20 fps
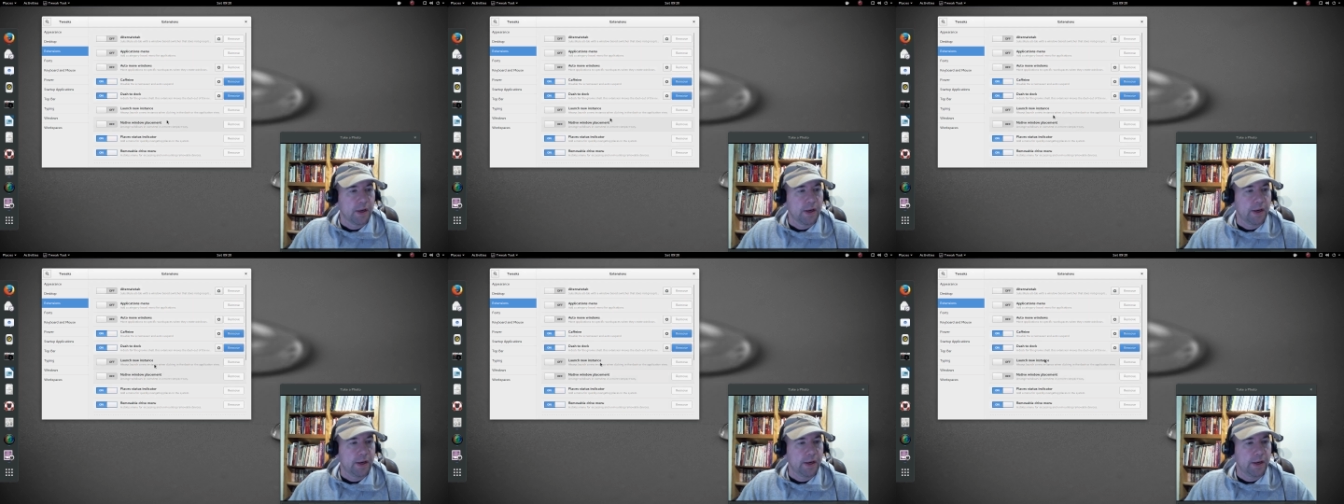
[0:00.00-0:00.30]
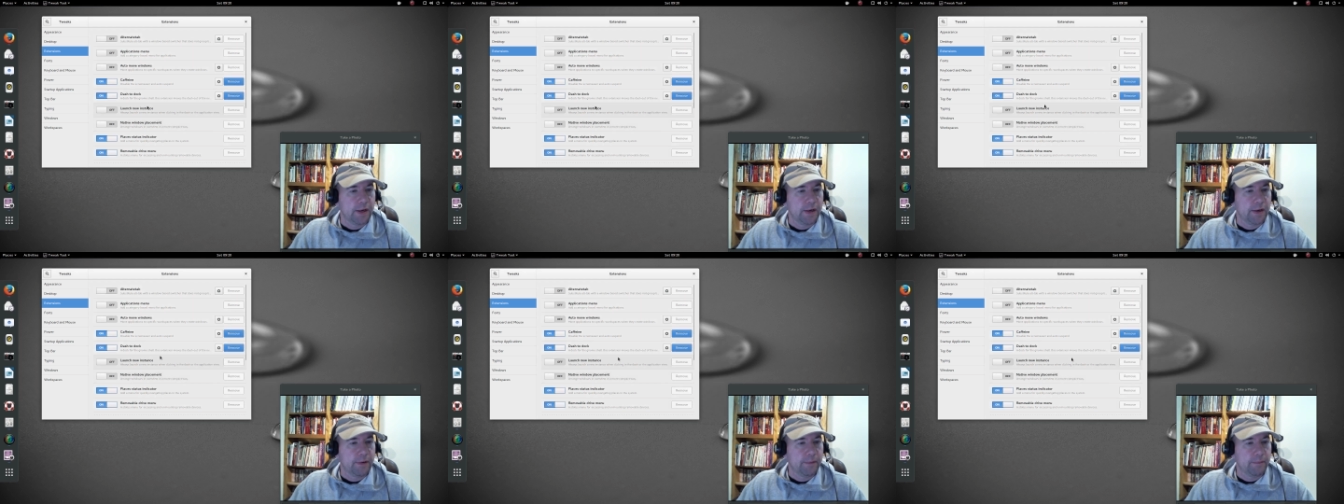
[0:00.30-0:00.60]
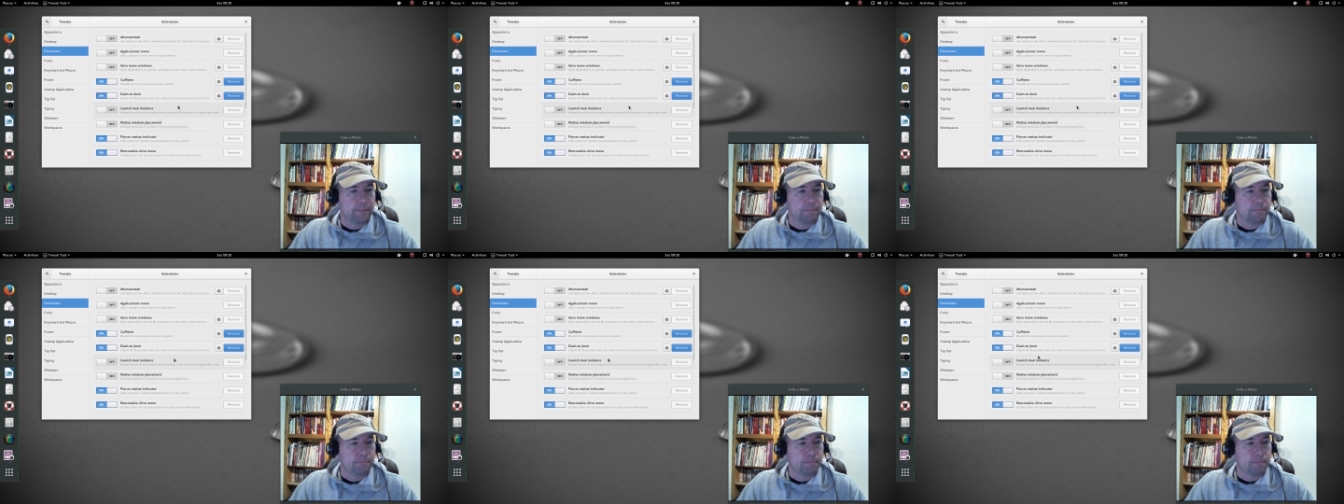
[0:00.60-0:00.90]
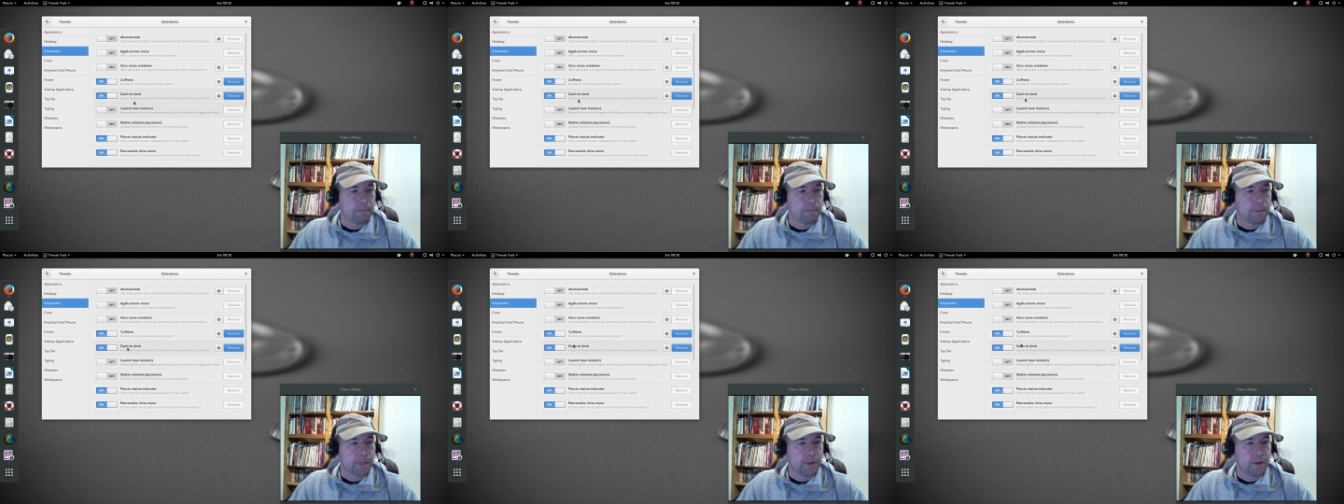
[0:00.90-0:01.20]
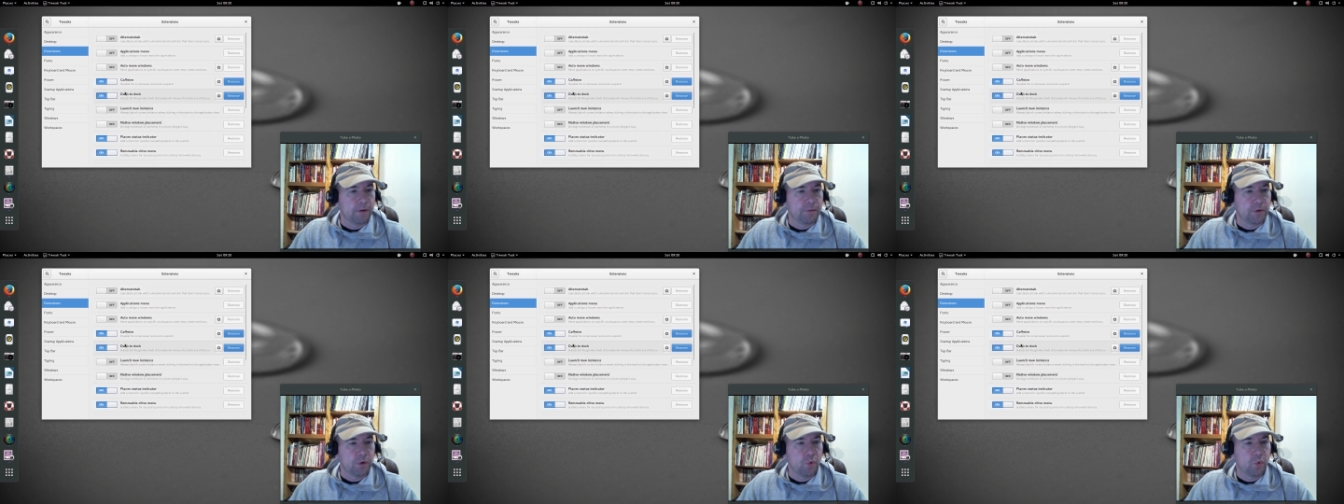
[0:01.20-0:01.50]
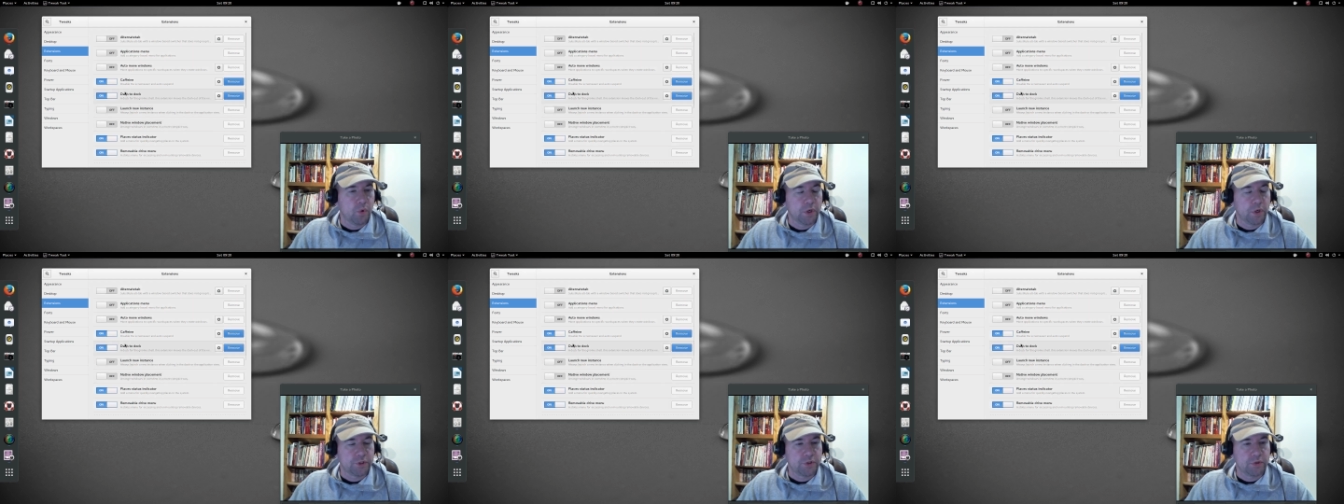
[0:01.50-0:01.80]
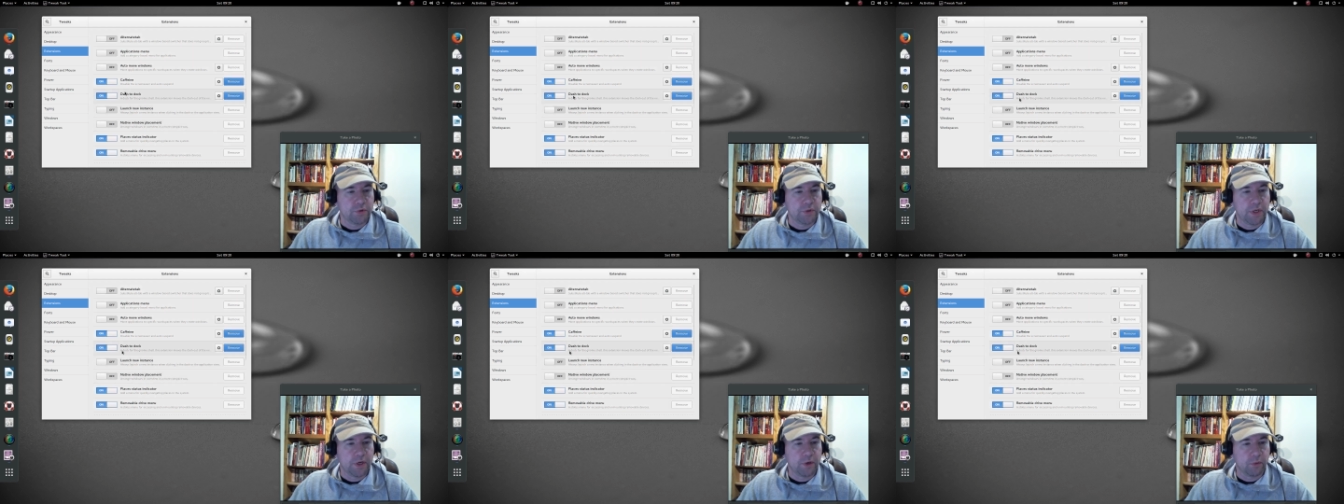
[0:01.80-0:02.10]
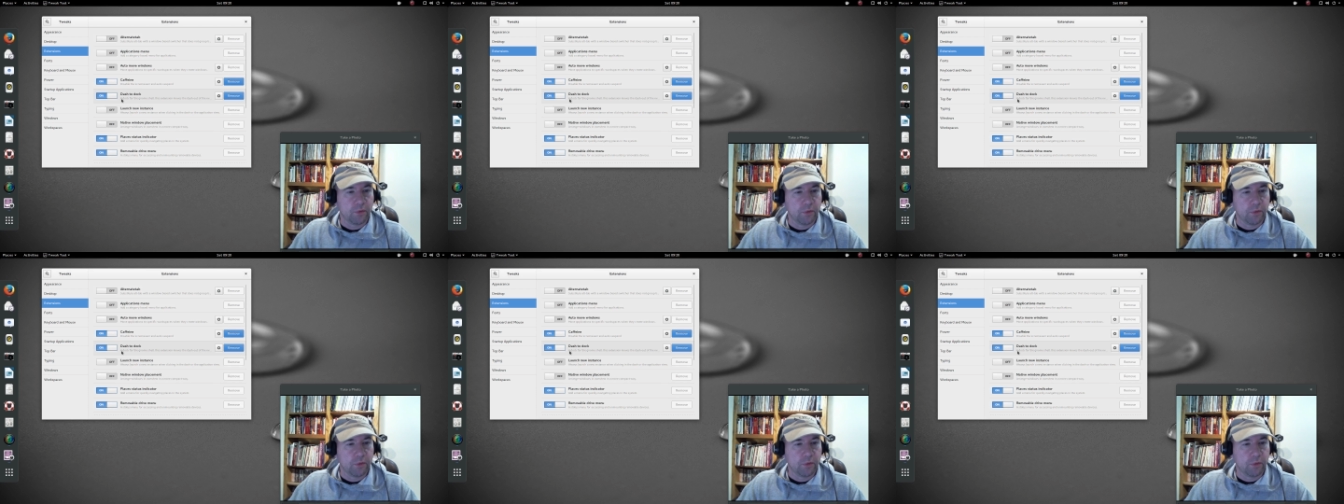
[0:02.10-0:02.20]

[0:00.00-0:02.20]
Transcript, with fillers: Um, if you want to get